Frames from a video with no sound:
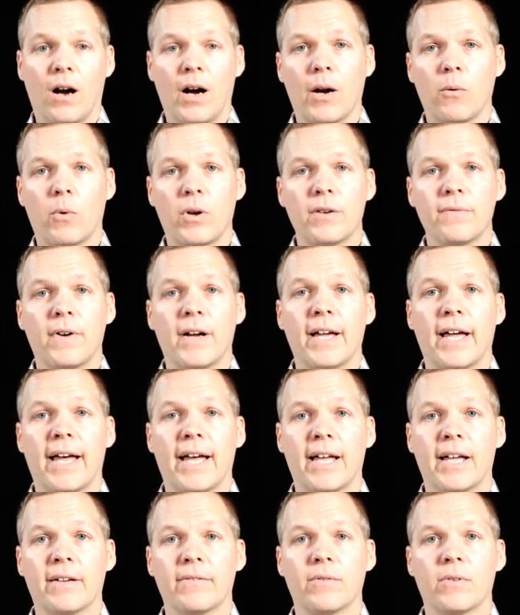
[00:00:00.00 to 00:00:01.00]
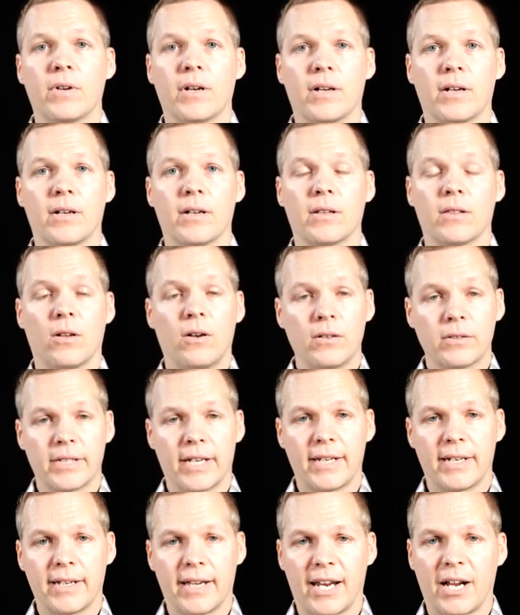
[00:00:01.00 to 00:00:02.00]
All right, what if I have long
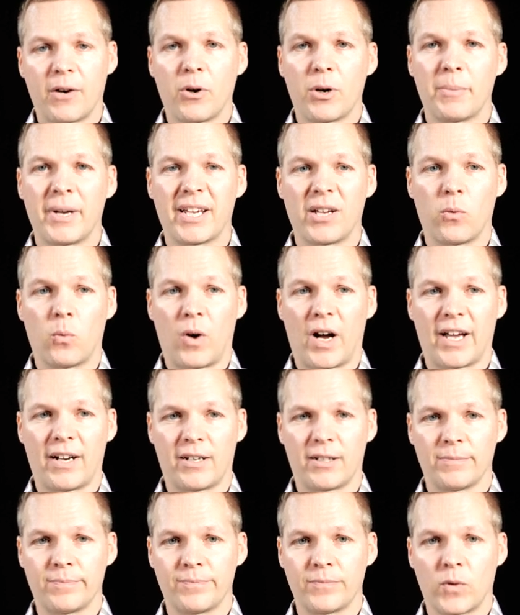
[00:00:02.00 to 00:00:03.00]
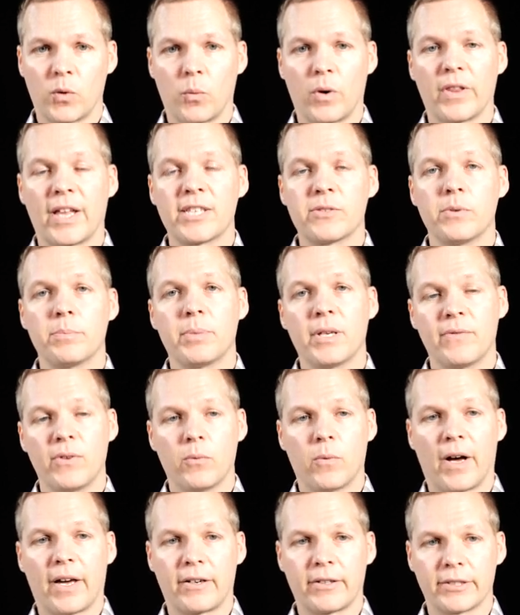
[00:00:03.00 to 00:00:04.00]
data and I want to make it wider? Well, that's what
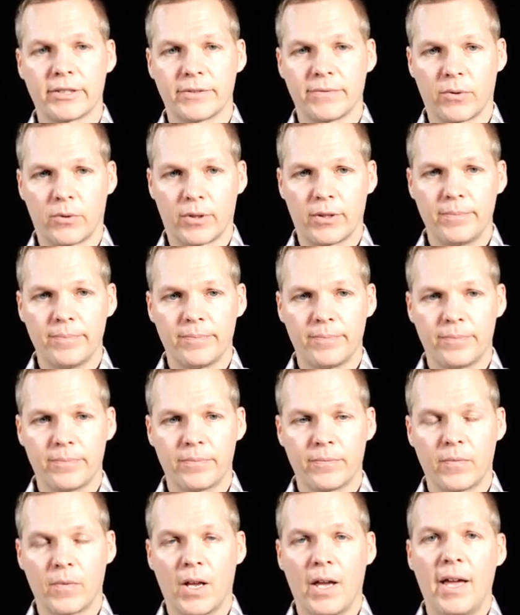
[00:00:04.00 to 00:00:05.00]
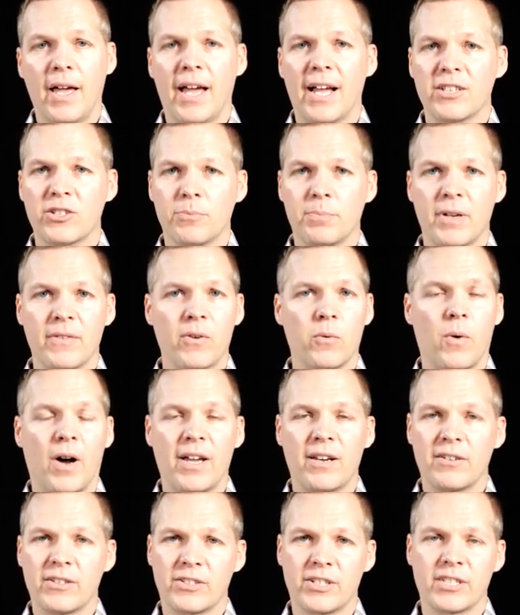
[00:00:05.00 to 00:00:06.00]
pivot wider is for. And so pivot
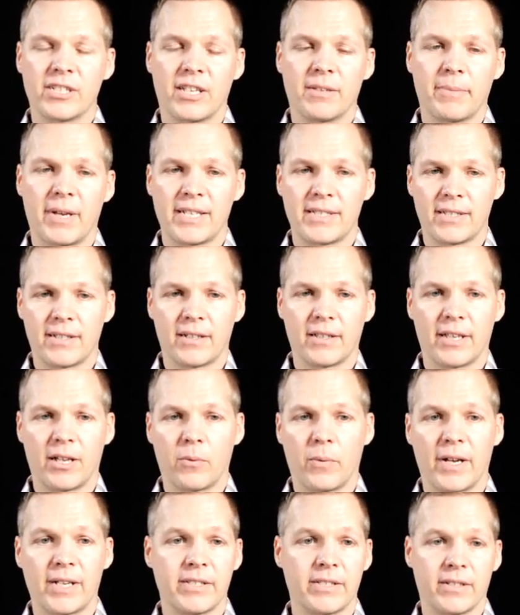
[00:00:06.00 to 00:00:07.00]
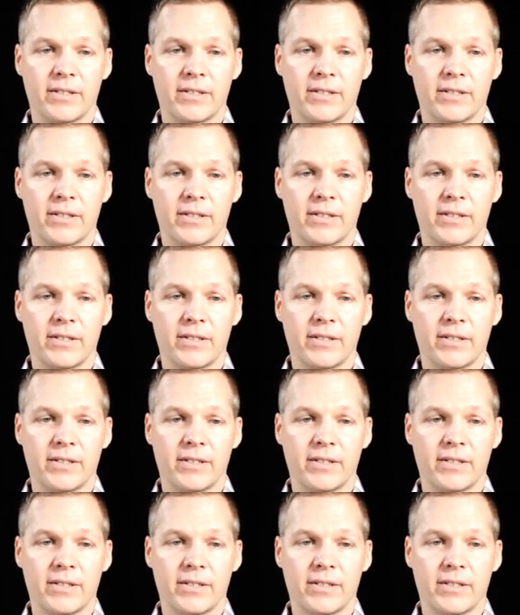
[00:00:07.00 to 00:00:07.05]
wider is just basically a way